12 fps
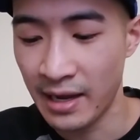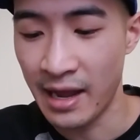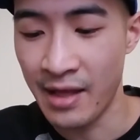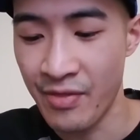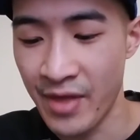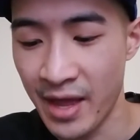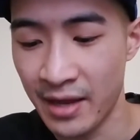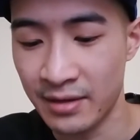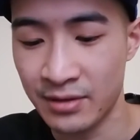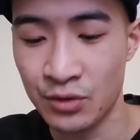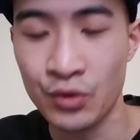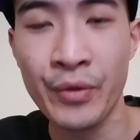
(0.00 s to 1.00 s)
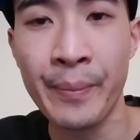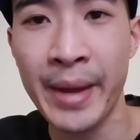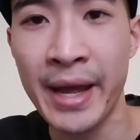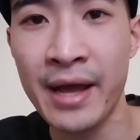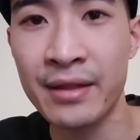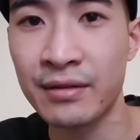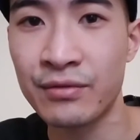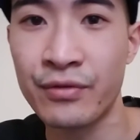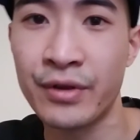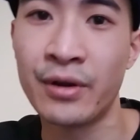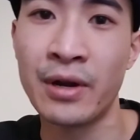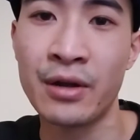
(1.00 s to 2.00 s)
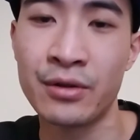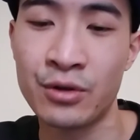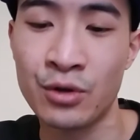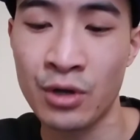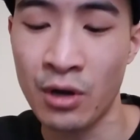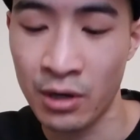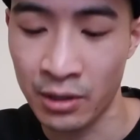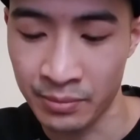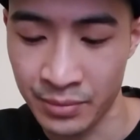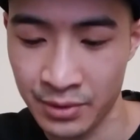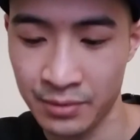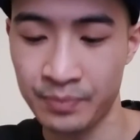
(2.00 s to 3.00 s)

and then do the math and figure out your carbs.